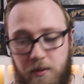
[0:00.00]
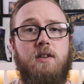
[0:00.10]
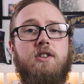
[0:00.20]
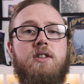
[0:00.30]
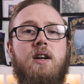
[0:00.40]
So
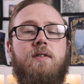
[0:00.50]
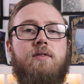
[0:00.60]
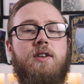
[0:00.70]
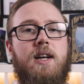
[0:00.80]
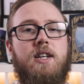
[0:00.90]
your generic
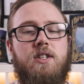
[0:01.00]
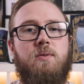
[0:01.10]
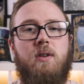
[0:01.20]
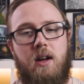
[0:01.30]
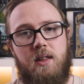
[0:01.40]
rotation
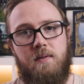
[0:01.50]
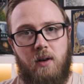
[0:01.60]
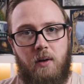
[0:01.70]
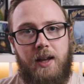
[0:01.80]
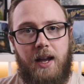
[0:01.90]
will look like the
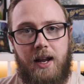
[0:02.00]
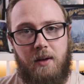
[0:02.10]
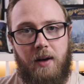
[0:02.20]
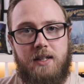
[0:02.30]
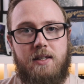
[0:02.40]
following
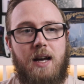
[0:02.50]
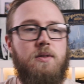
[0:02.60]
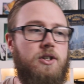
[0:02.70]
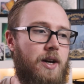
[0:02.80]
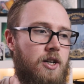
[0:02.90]
anyway. So that
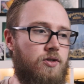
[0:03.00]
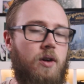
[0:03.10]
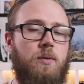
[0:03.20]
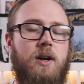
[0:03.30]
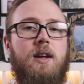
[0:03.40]
was your
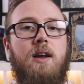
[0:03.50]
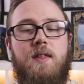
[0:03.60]
intro one.